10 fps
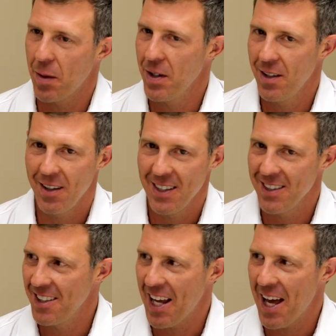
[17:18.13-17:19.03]
I'm into
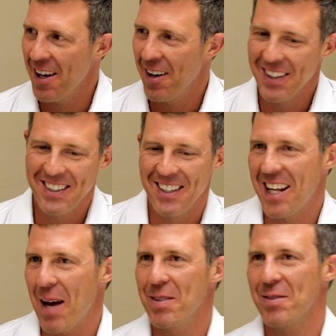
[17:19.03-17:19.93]
all these
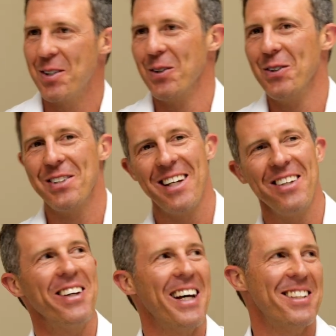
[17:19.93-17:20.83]
adaptive tools that
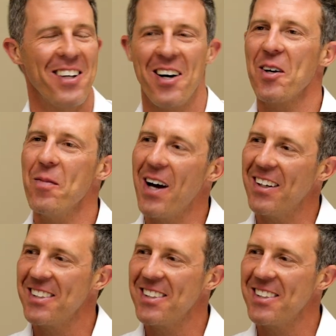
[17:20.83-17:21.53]
you guys talk about.